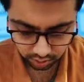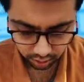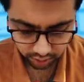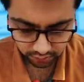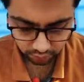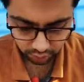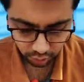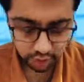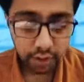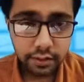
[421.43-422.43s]
So yeah, if you want
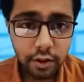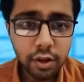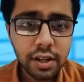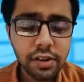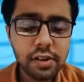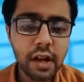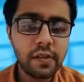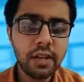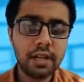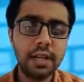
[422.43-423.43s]
to tell, okay, I
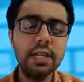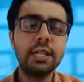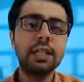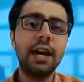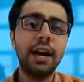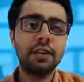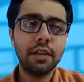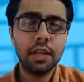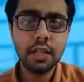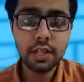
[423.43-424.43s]
will just tell that the
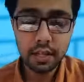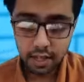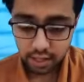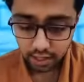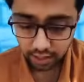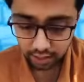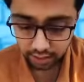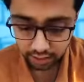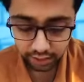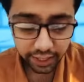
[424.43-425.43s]
answer is
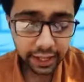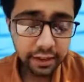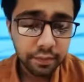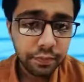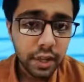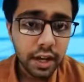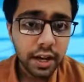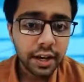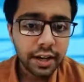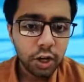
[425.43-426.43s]
it's a D.
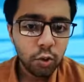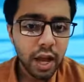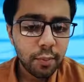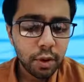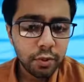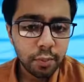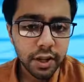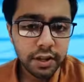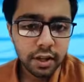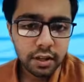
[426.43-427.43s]
Grade 2 abruptio
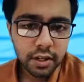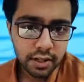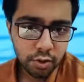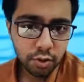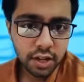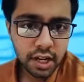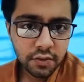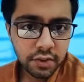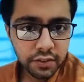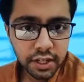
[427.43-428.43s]
placenta is
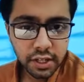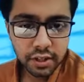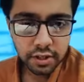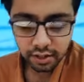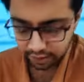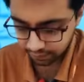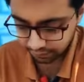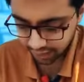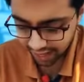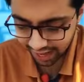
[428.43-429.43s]
associated with fetal distress.
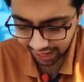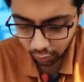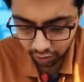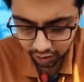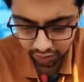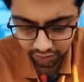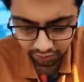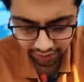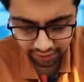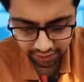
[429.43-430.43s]
And what are the other
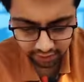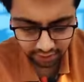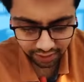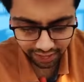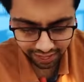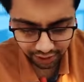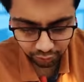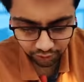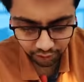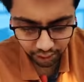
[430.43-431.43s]
findings? See,
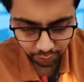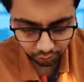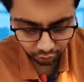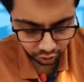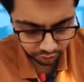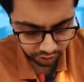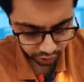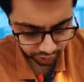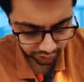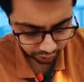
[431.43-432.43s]
anuria, hypovolemic
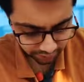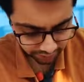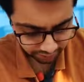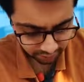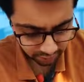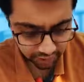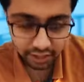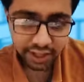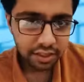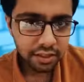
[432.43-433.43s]
shock, and all that will be in
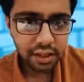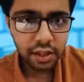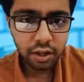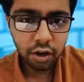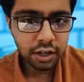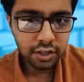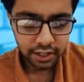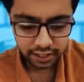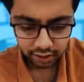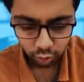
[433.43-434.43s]
grade 3, not in
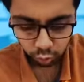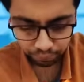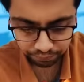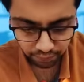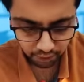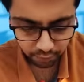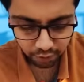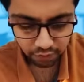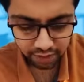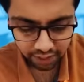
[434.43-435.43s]
grade 2.
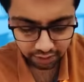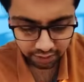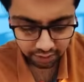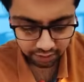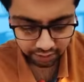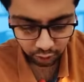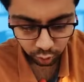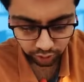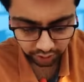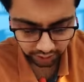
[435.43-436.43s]
We are discussing grade
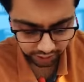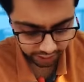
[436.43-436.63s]
2 here.